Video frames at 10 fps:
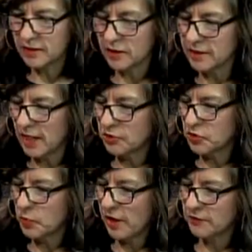now, do
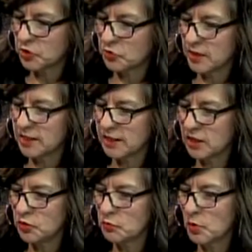you have a trait that
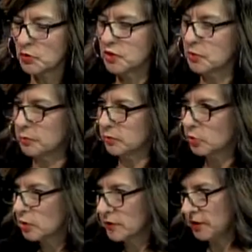you most
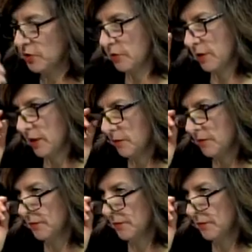deplore in yourself?